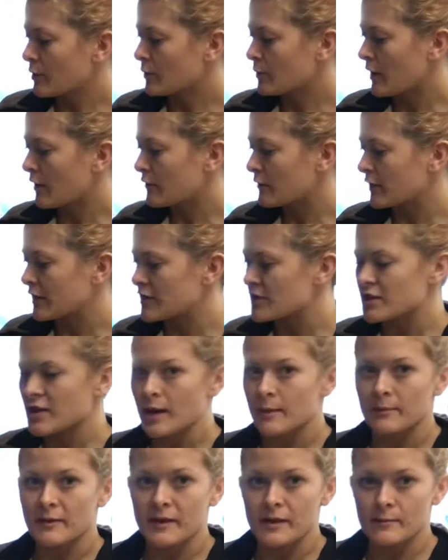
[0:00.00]
roughly
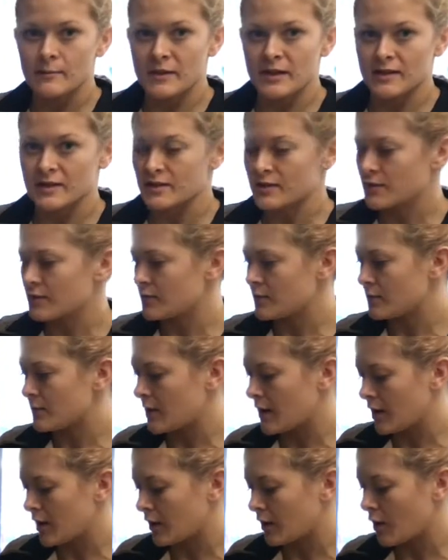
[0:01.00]
chopped them into
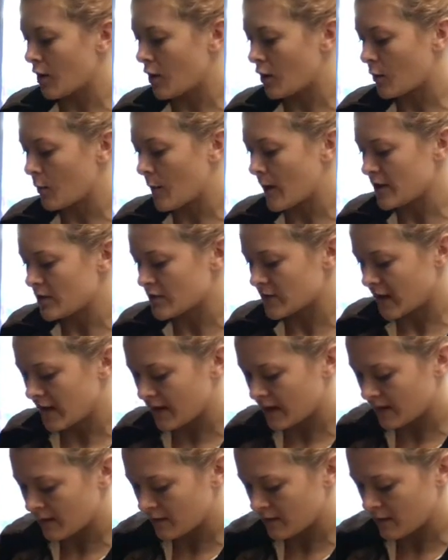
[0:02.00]
long
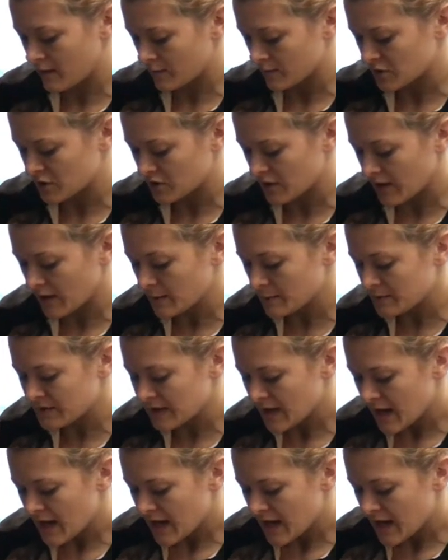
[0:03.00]
wedge-like shapes,